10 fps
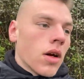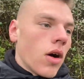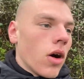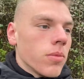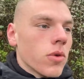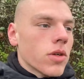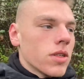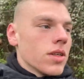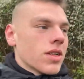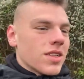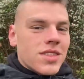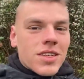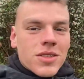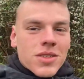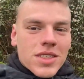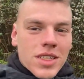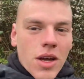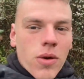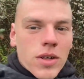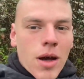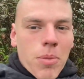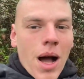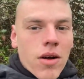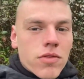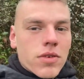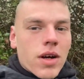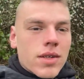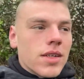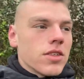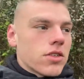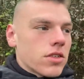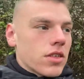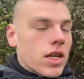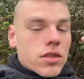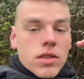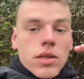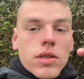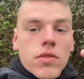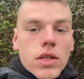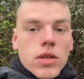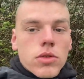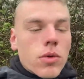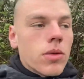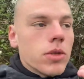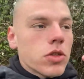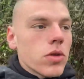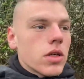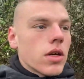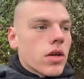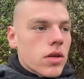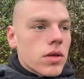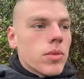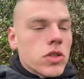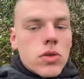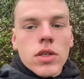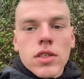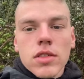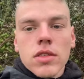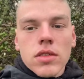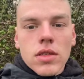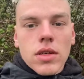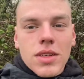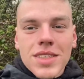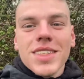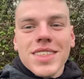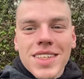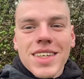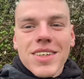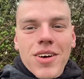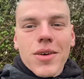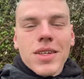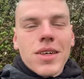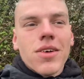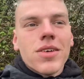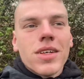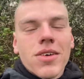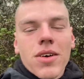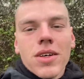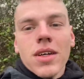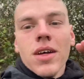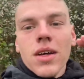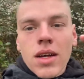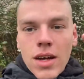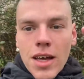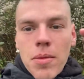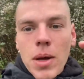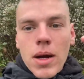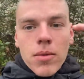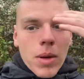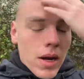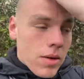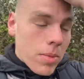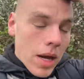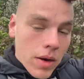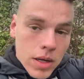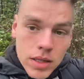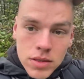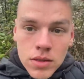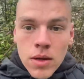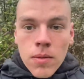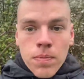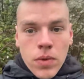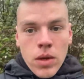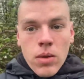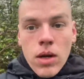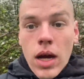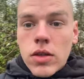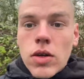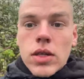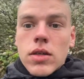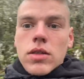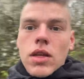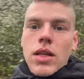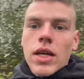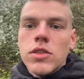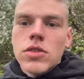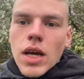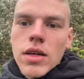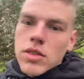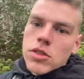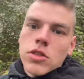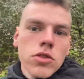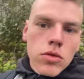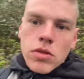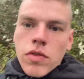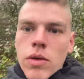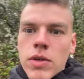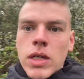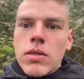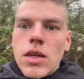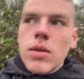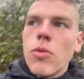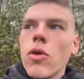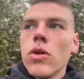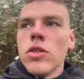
I'm not going to continuously go on that path and uh, that trajectory of these videos where I'm enjoying it and I'm enjoying cons- consistently growing and growing and growing and getting better and better and better at this. And I could then use that as an excuse not to film videos anymore and